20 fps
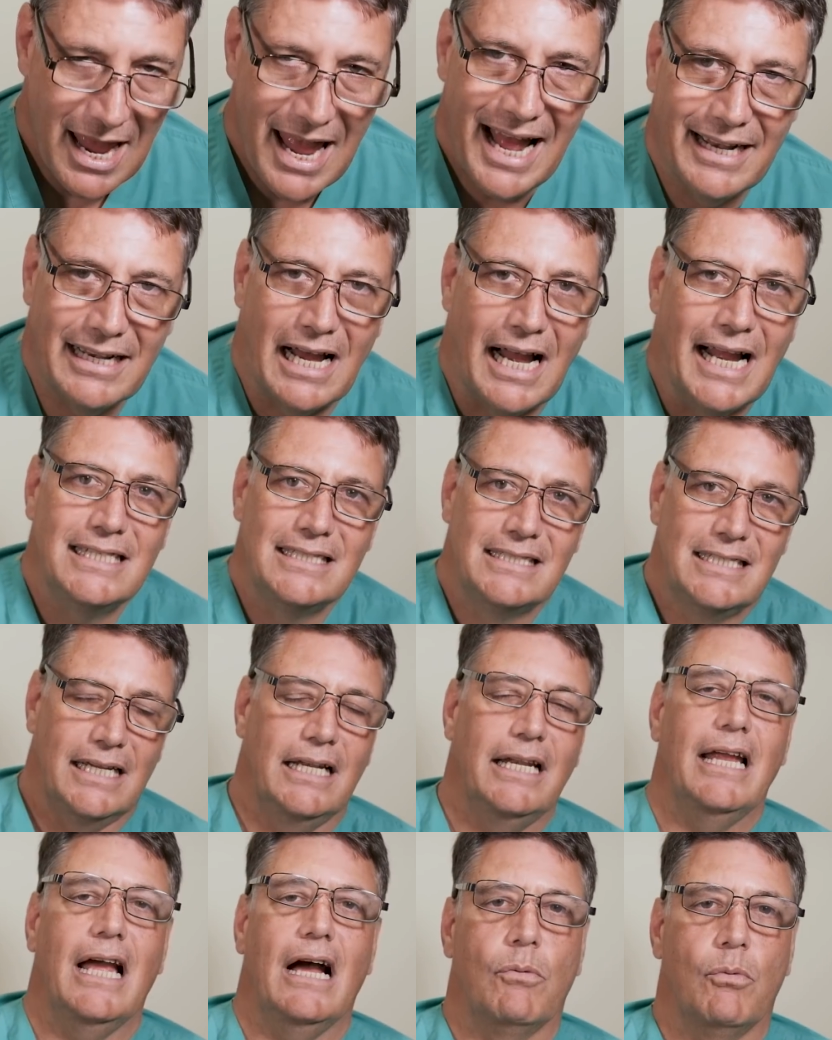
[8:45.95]
And
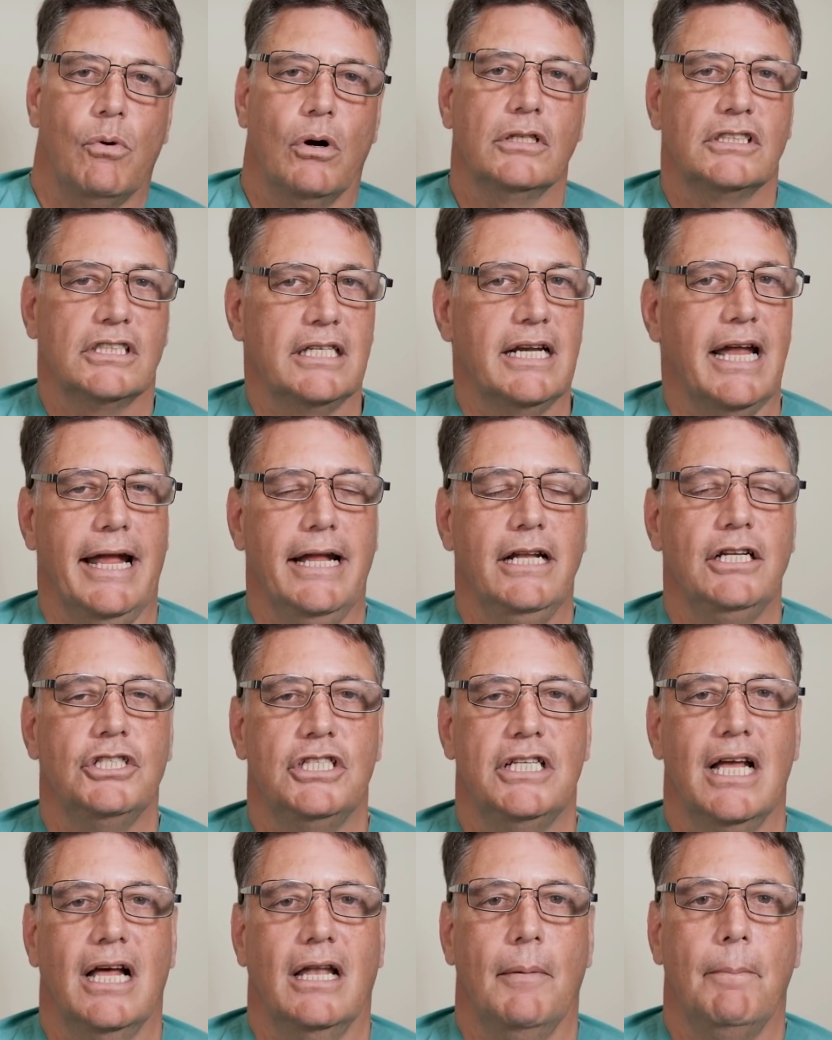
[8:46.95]
ideally, I want an
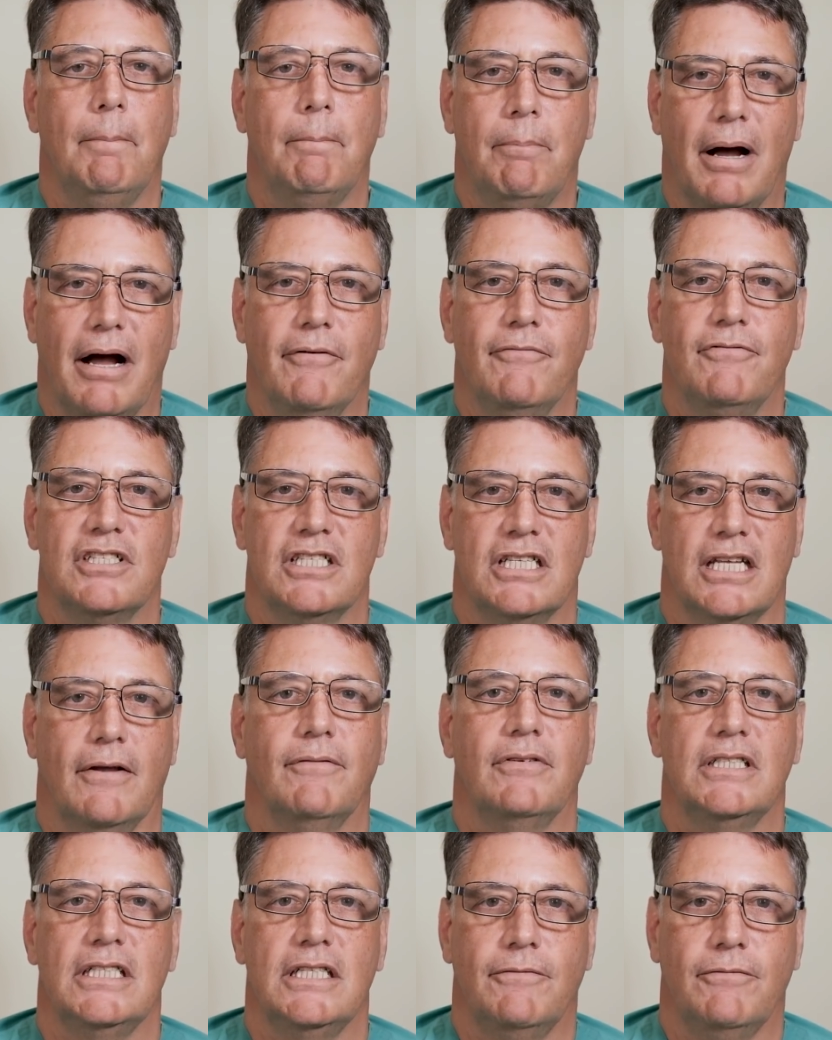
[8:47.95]
HDL above
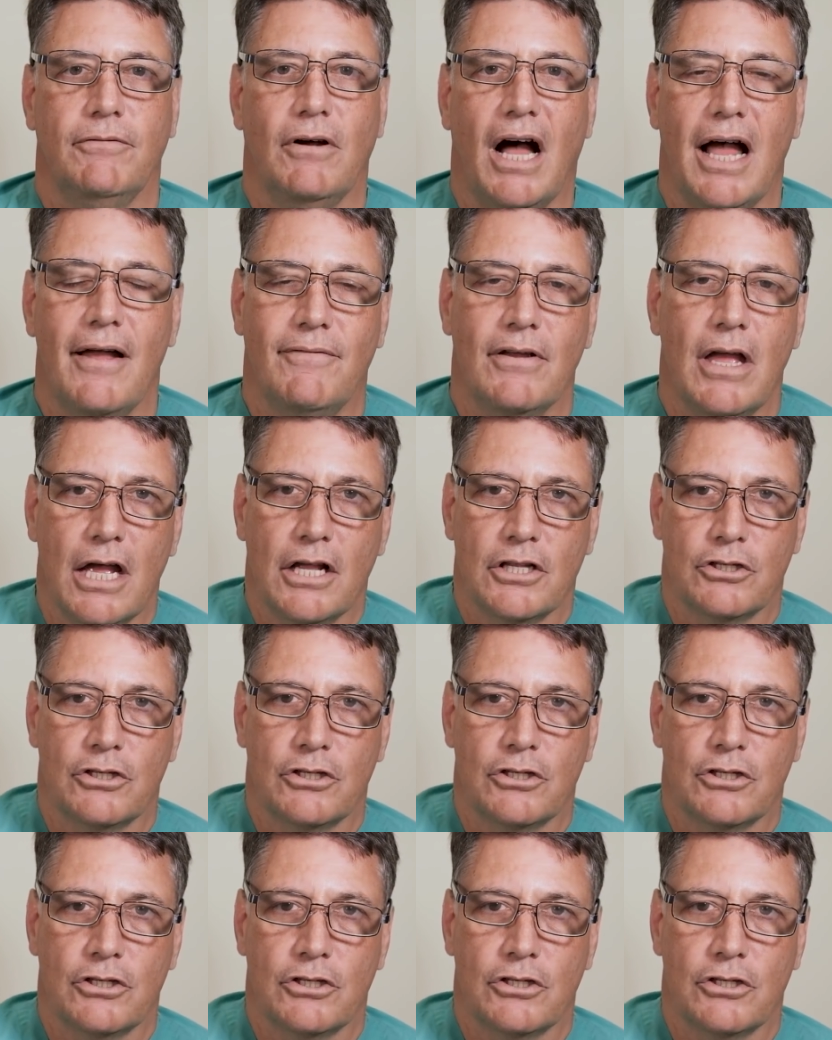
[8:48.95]
75.